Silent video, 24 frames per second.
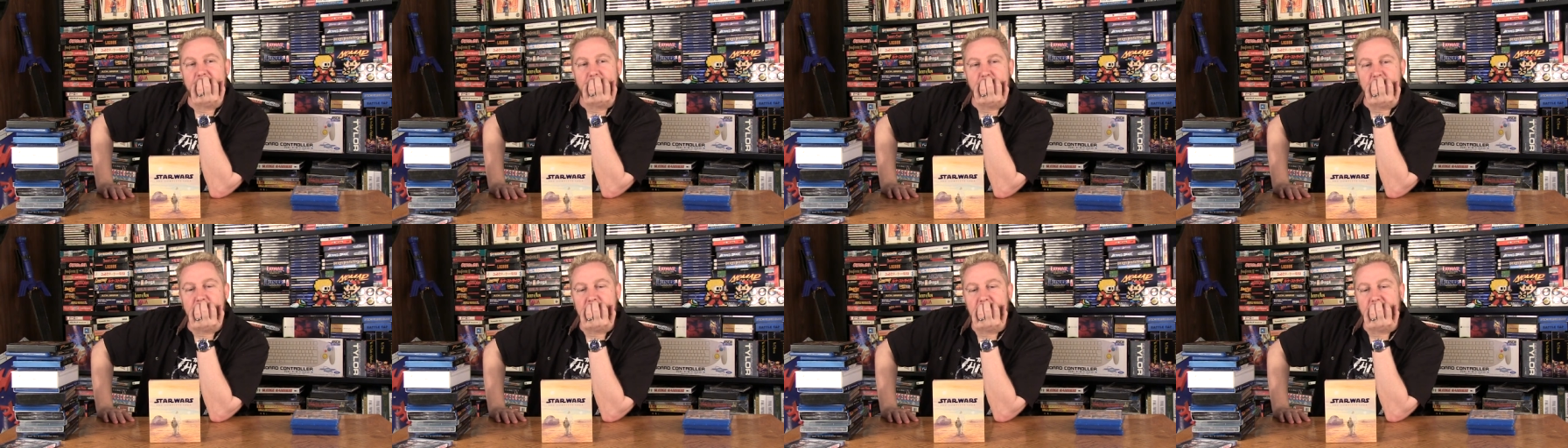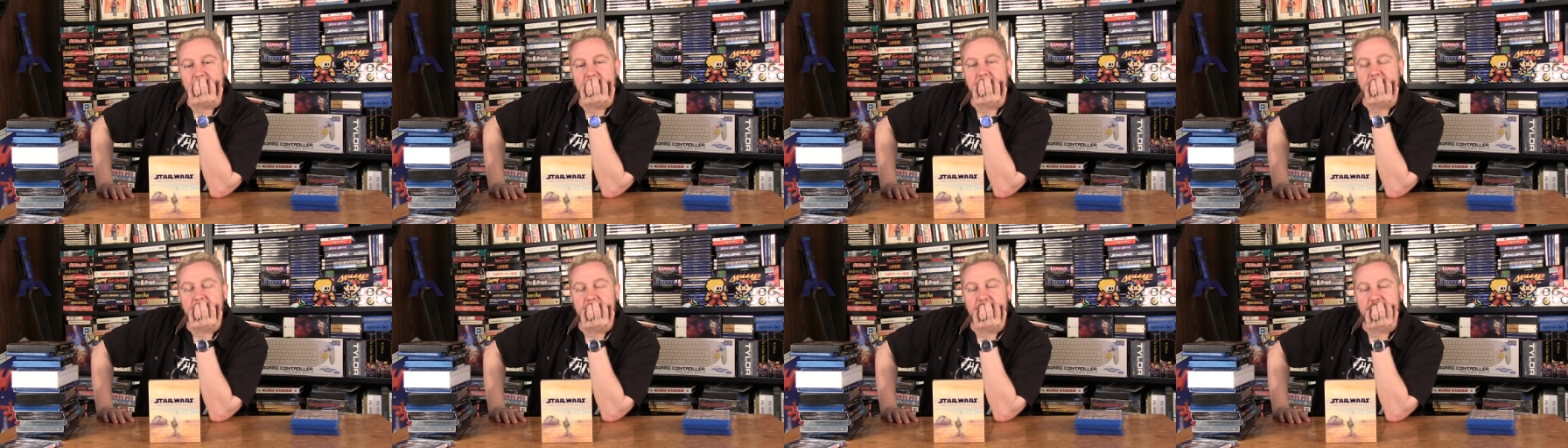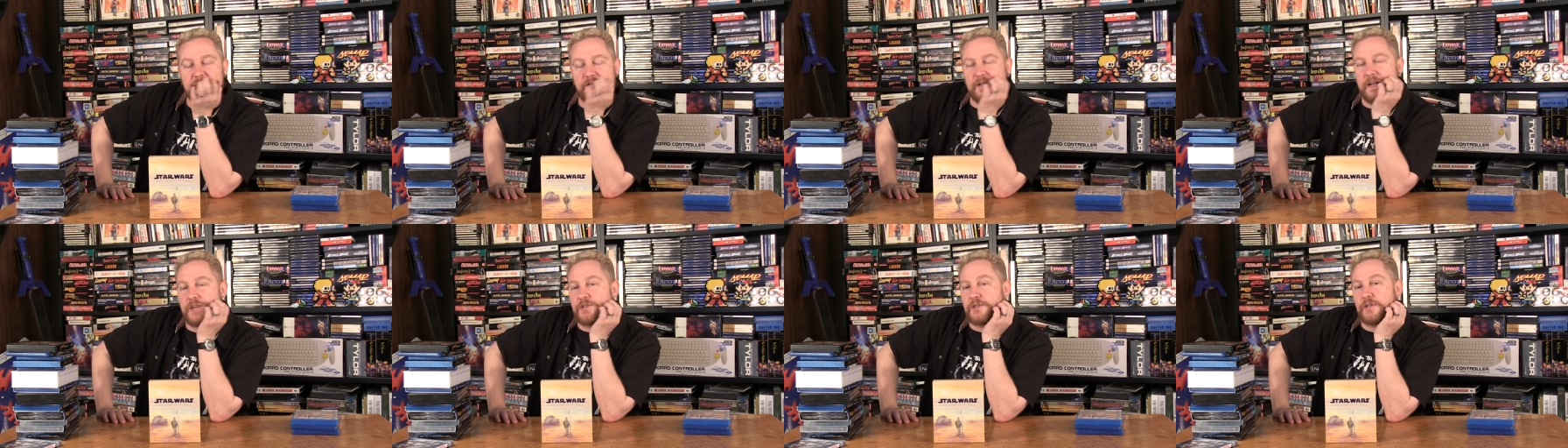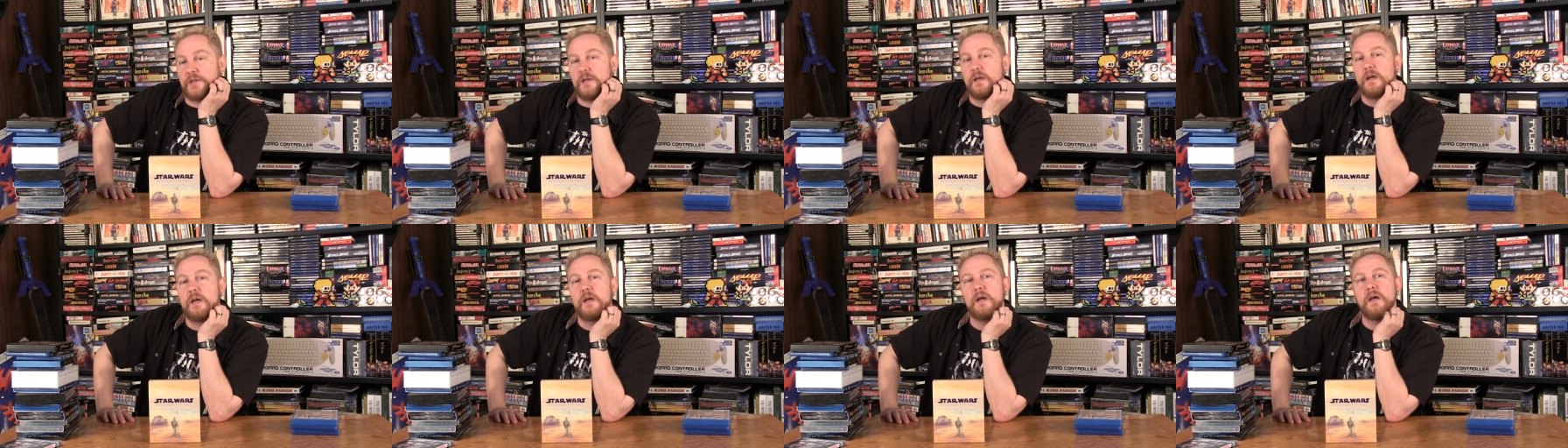It boosted my
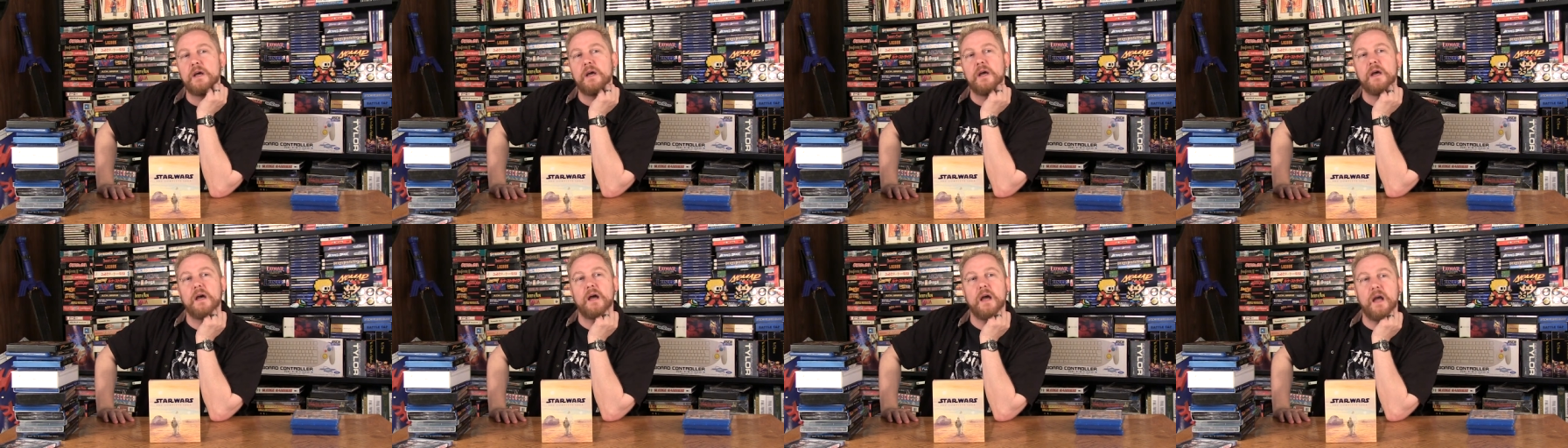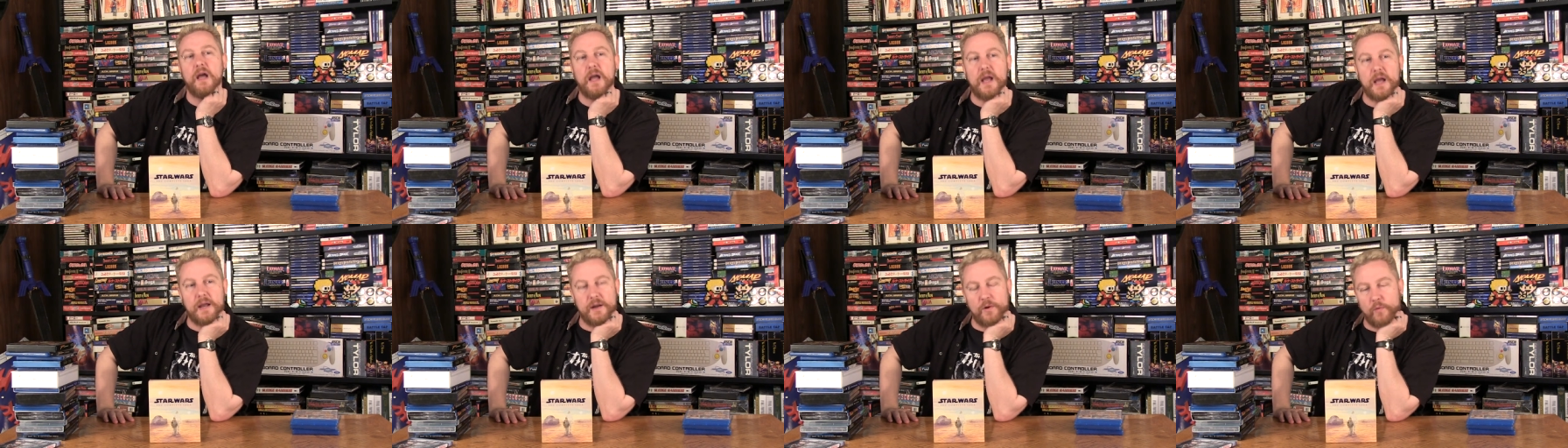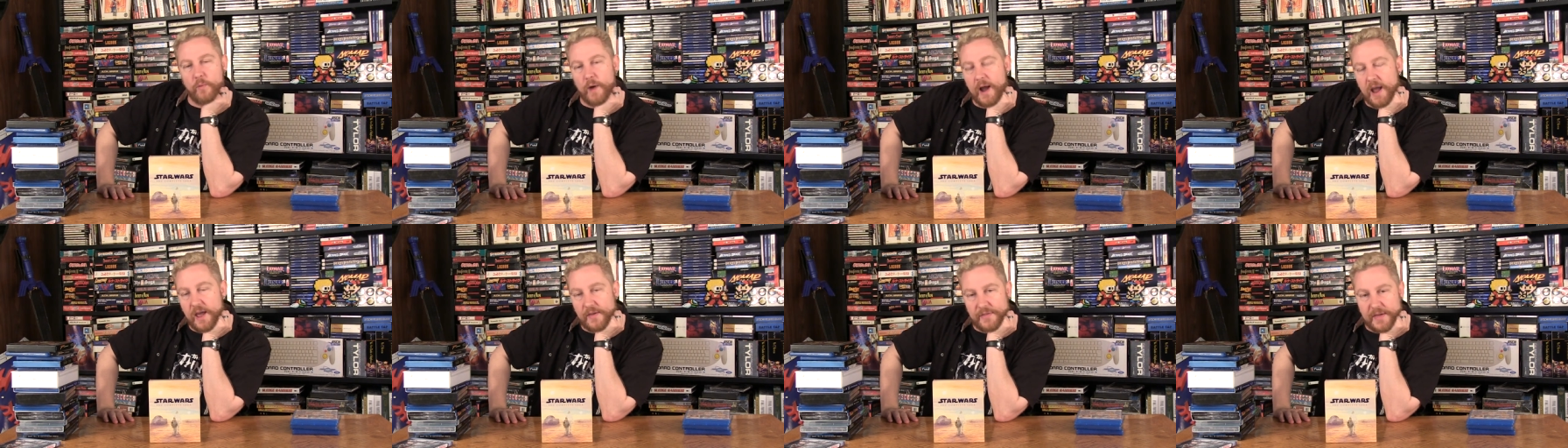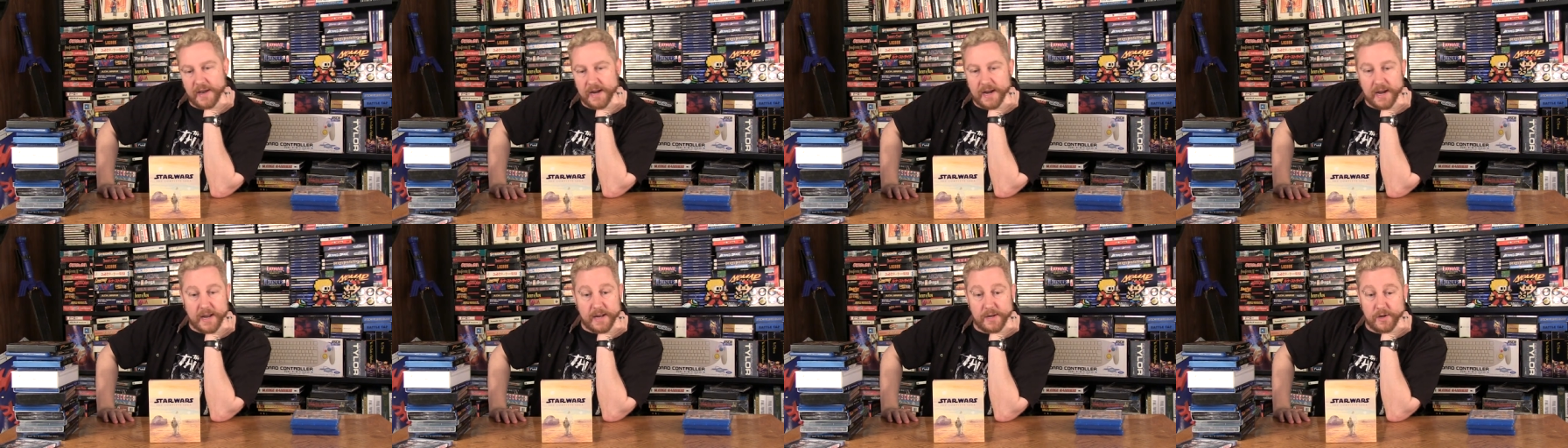imagination in a way that I,